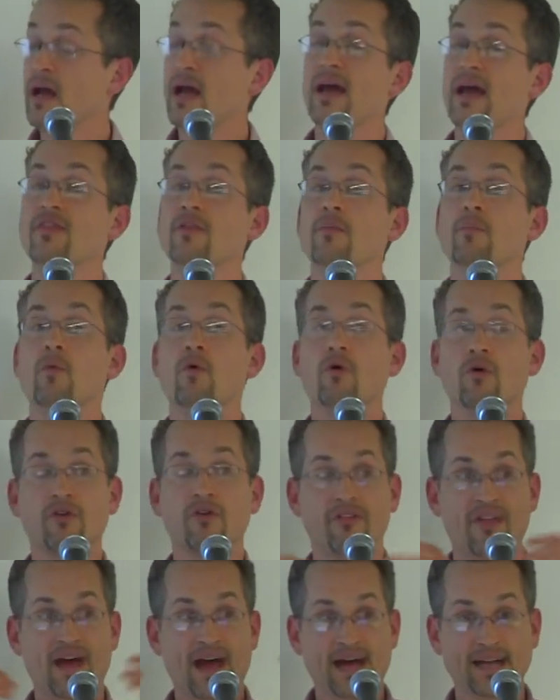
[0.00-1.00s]
And the more
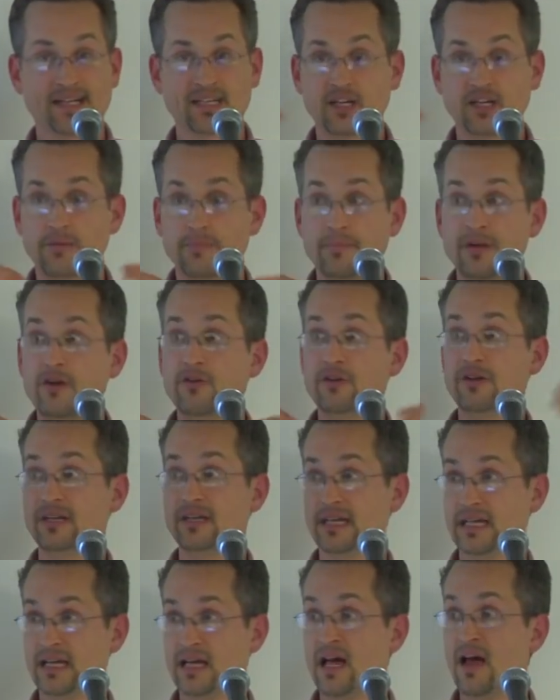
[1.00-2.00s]
that
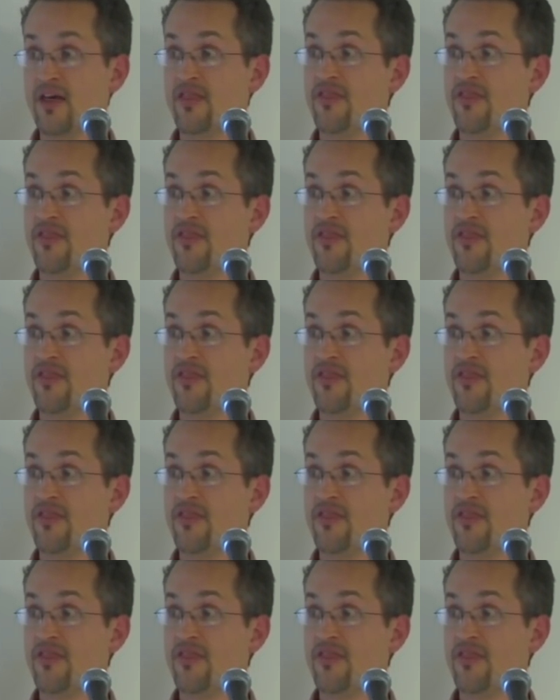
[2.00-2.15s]
community